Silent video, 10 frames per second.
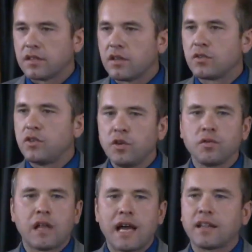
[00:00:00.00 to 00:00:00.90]
do
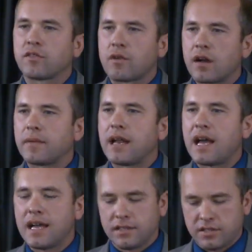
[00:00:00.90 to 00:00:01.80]
like the
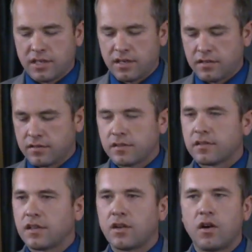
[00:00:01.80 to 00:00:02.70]
Rutmanites and,
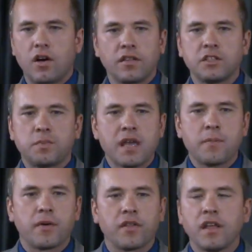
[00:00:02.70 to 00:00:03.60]
all these
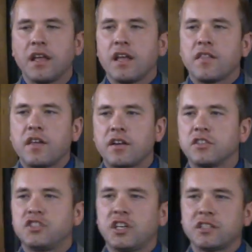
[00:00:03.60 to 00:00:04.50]
people that
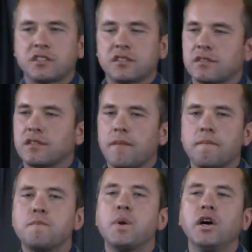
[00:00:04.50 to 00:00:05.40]
are just
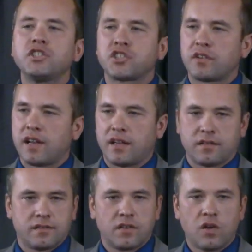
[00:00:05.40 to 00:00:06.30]
butchering
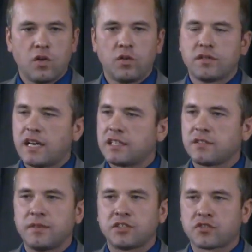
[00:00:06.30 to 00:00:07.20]
Old
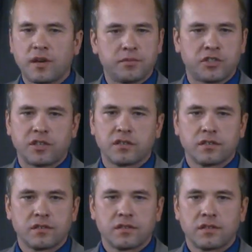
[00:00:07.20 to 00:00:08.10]
Testament scripture
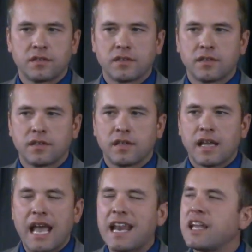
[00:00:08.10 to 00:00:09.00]

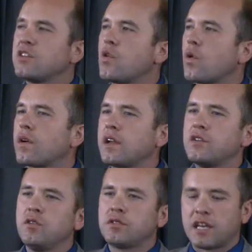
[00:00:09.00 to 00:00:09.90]
and ignoring
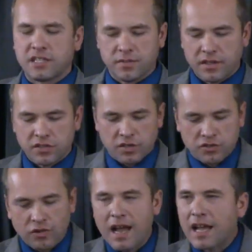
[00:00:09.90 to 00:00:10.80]
New Testament,
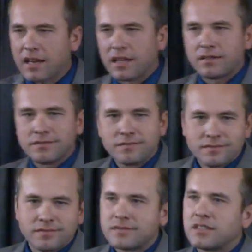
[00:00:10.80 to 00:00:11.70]
trying
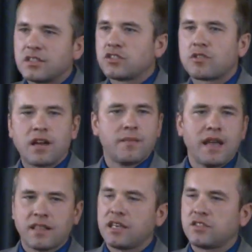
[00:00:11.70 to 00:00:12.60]
to
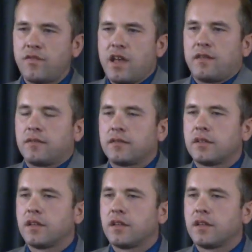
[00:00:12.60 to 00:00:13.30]
make things fit.